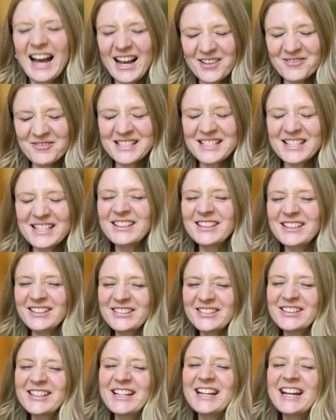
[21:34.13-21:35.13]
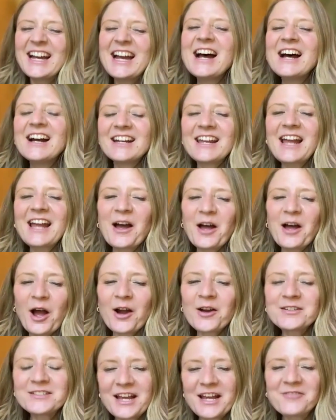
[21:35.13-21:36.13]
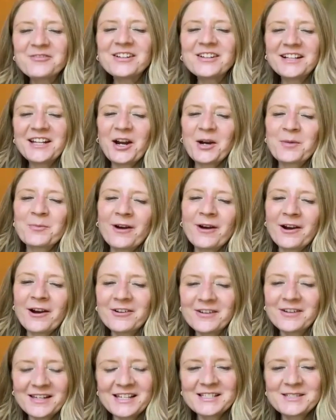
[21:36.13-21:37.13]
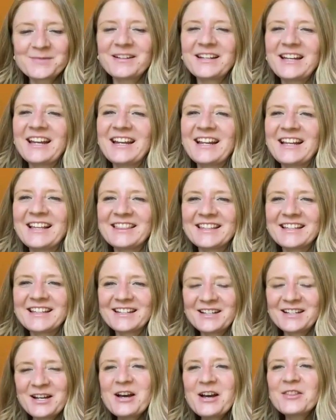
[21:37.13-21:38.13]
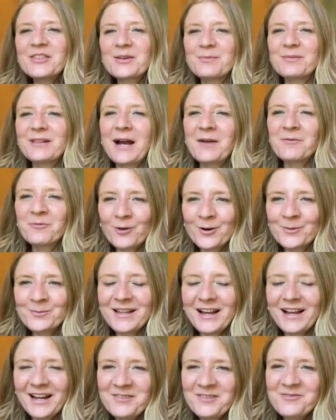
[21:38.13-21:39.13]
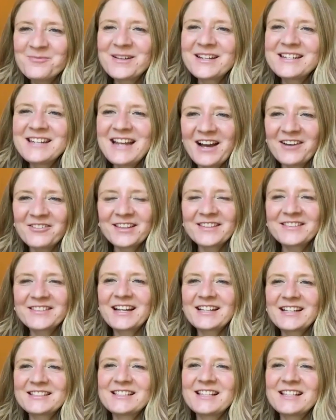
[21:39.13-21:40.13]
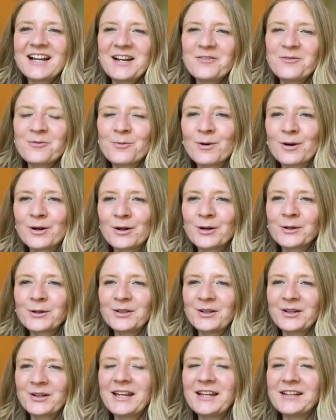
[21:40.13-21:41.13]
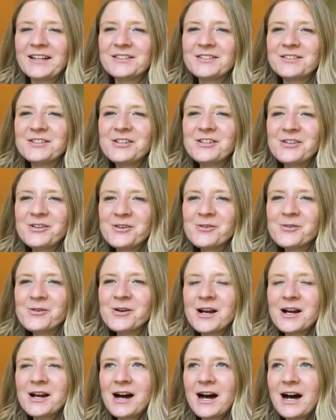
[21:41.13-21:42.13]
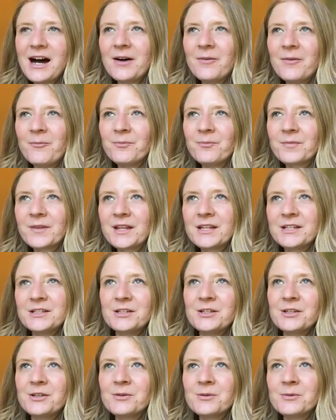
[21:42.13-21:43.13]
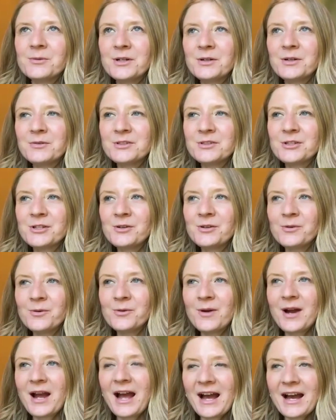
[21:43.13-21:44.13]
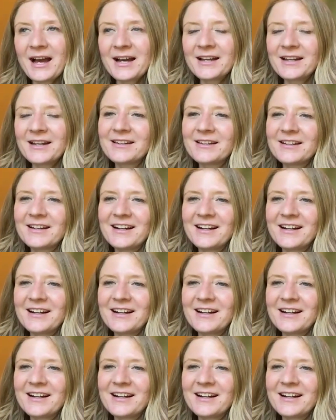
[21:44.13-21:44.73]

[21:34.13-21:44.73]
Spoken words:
Absolutely. Yeah, definitely our priority has been getting the platform live, but now that that's live, we're looking to continue to add